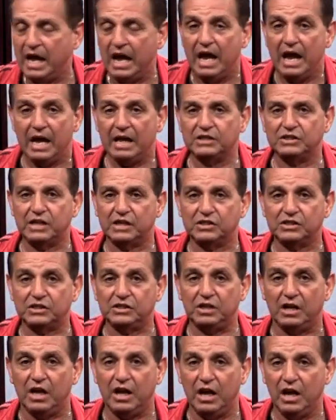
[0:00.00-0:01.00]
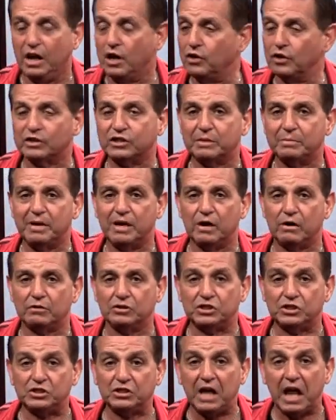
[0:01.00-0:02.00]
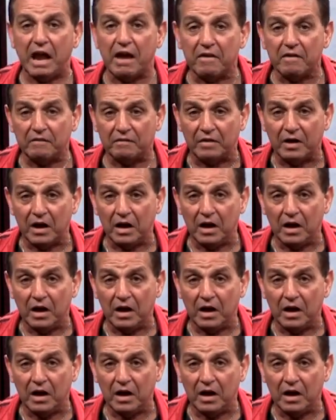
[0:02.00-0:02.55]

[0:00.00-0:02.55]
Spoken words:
He says, he looks at me, he goes, Steve,